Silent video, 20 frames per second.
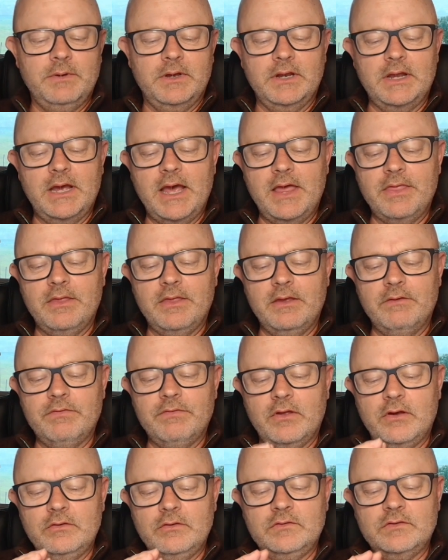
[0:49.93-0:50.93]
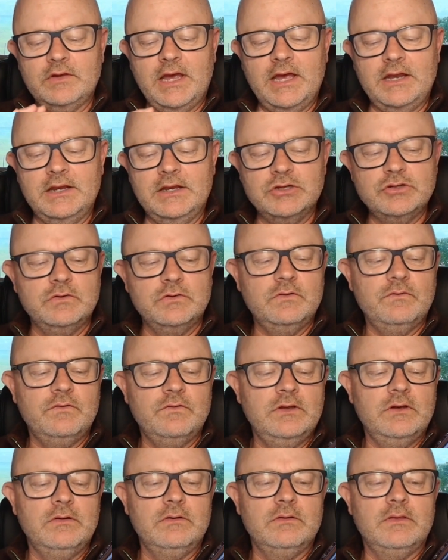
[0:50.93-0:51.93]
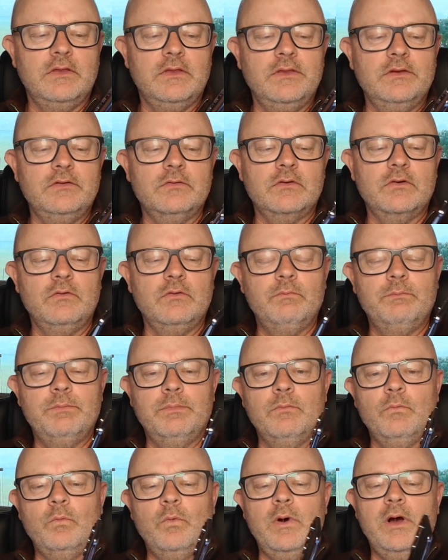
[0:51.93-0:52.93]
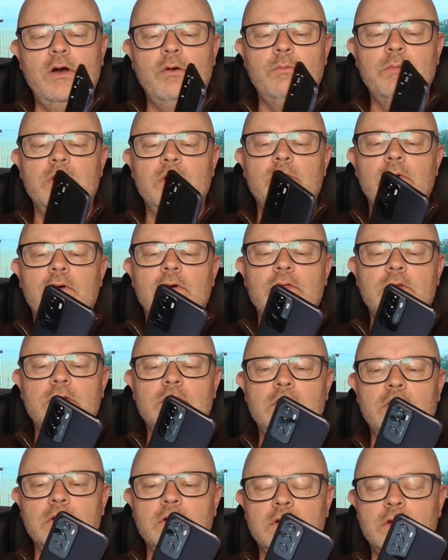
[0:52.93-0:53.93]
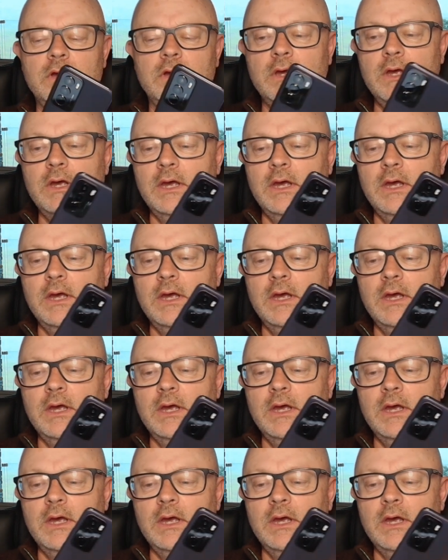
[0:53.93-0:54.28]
But if those aren't issues for you, then this could well be worth a look